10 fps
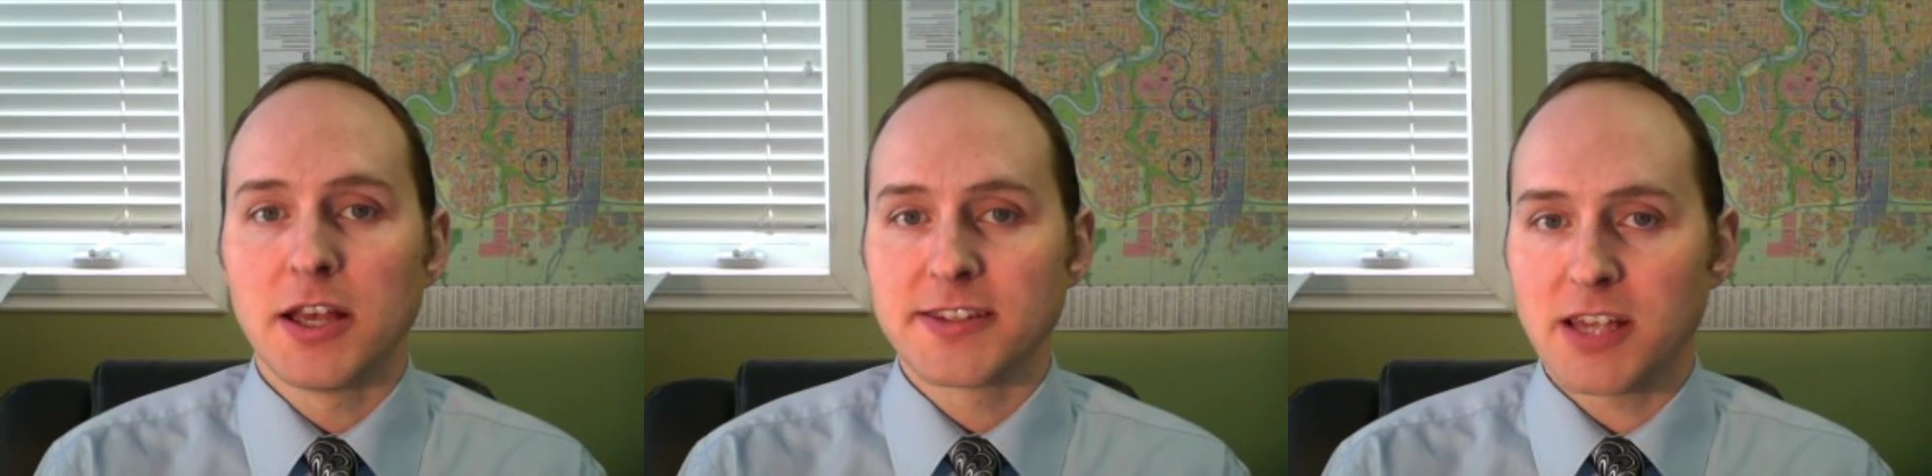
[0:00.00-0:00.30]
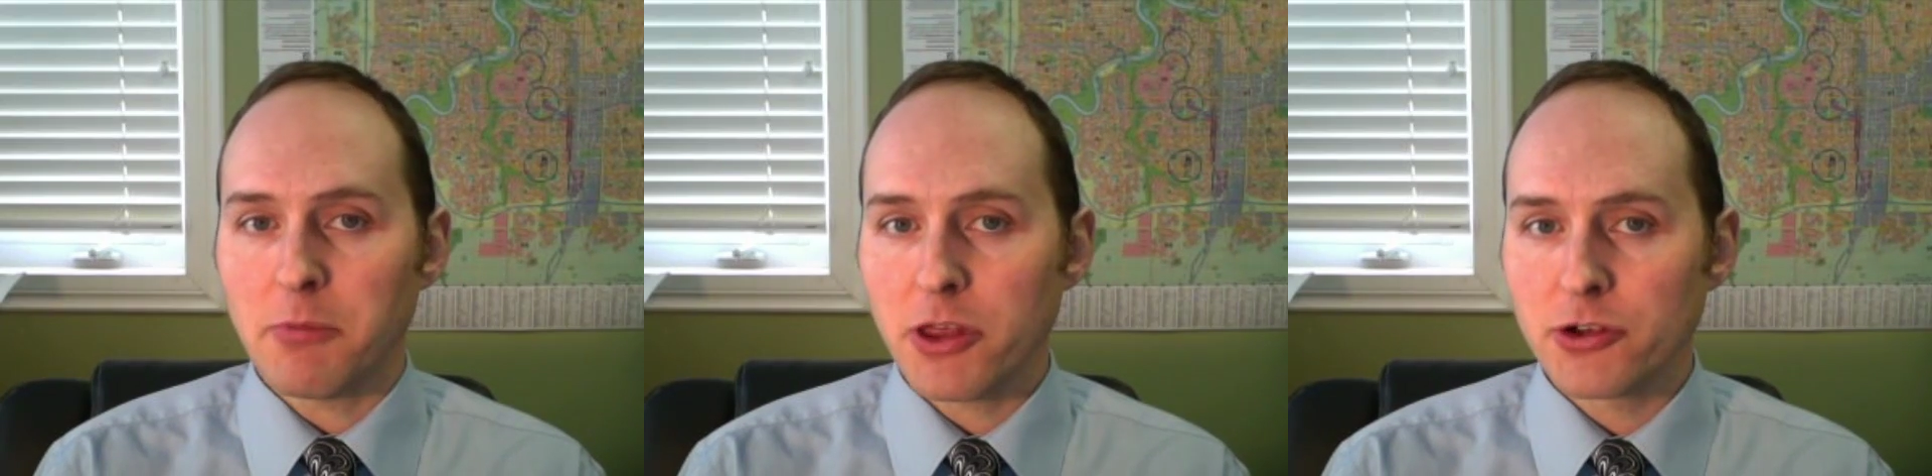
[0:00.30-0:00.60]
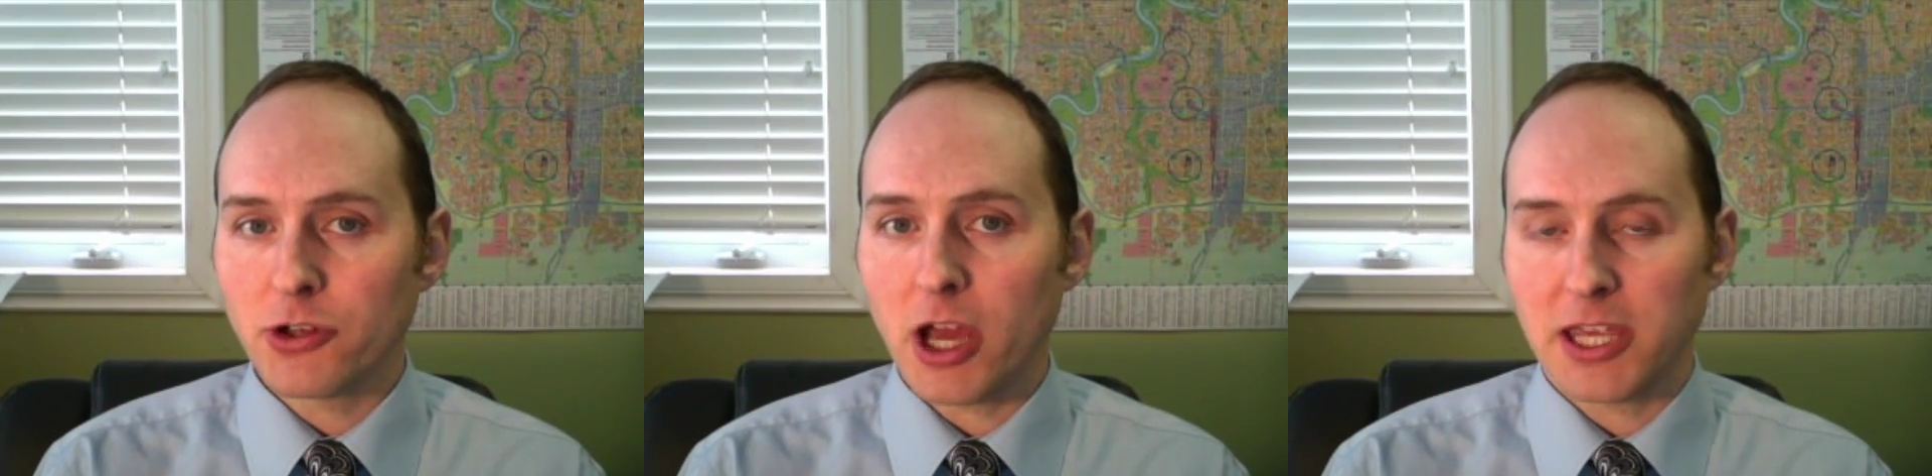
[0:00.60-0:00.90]
some
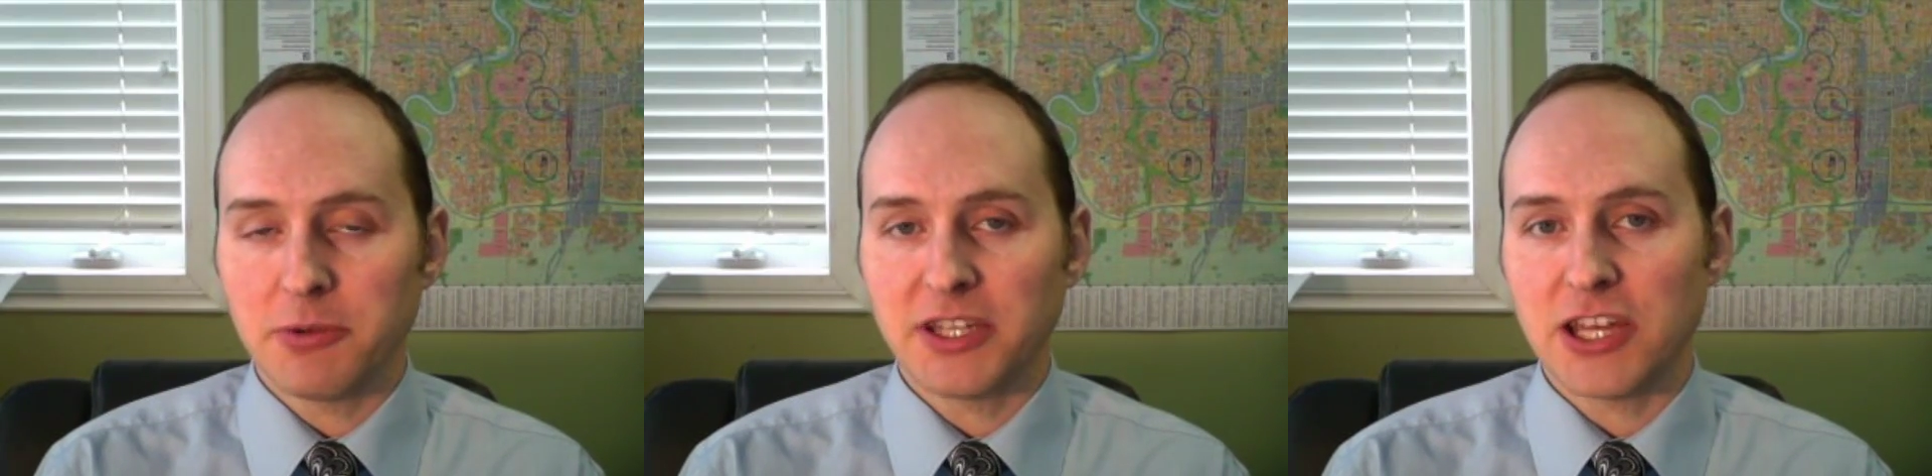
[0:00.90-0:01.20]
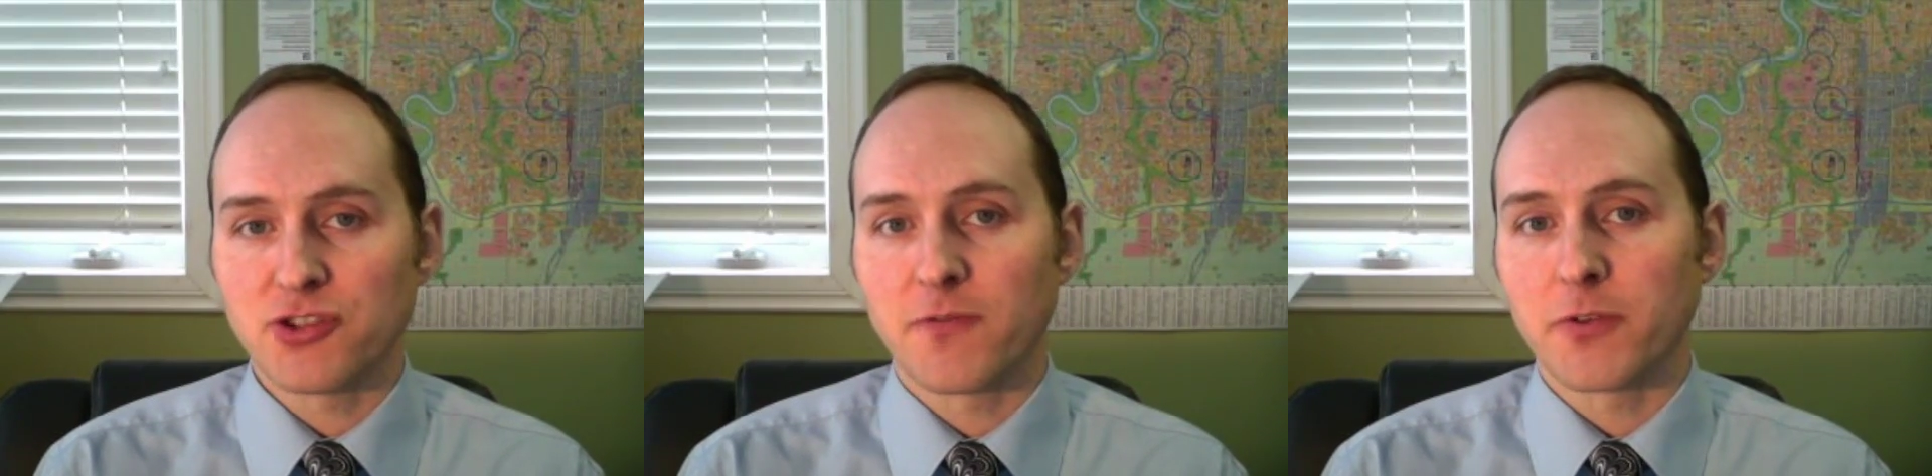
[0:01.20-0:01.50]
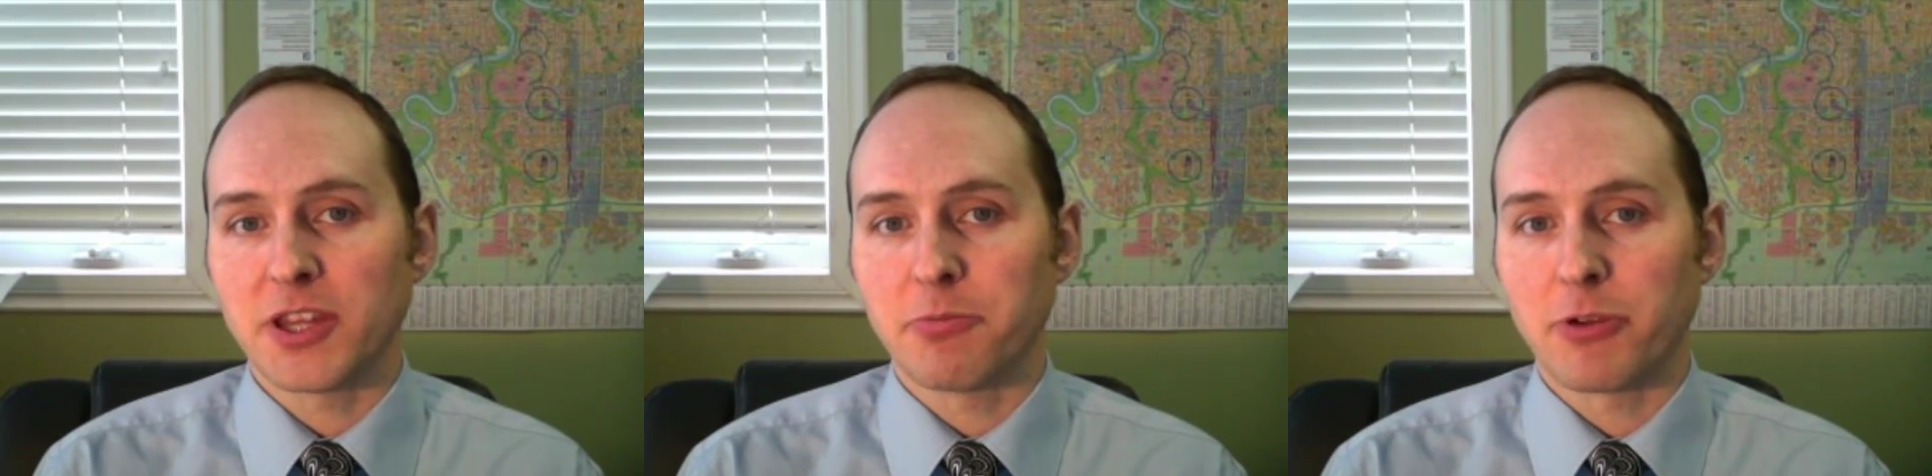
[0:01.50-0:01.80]
other documentation
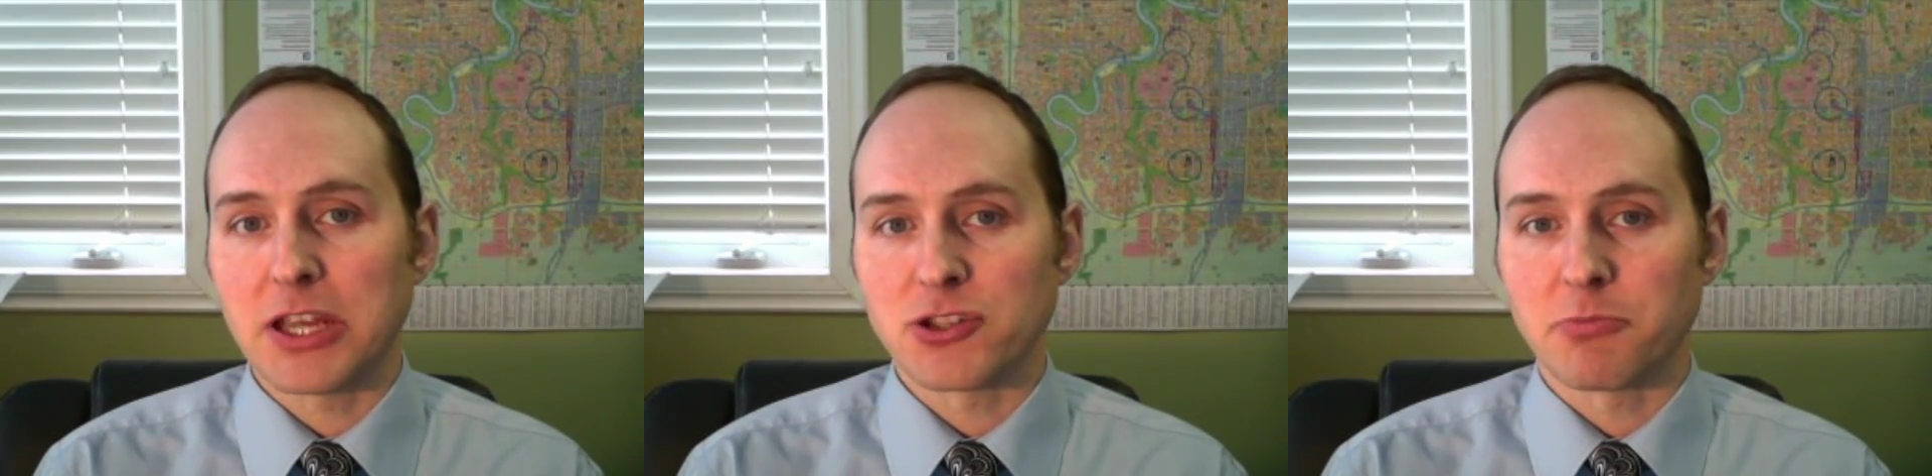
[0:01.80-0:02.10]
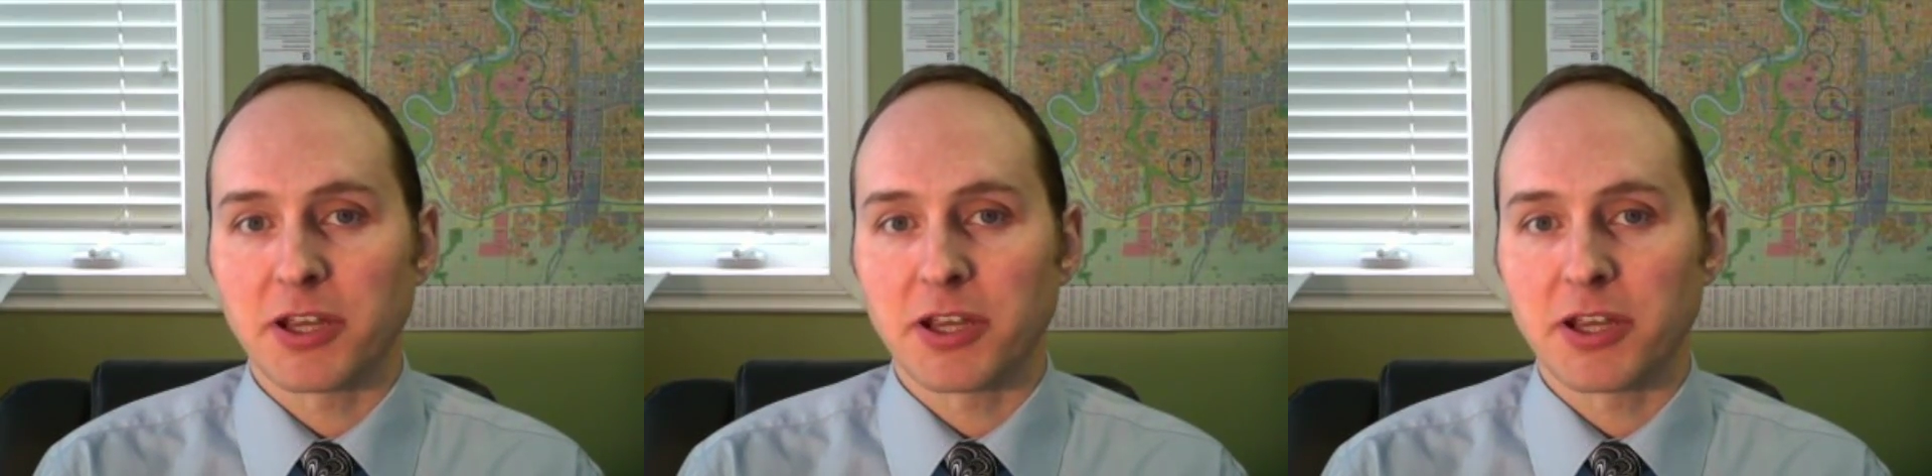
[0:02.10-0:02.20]
for the appraiser,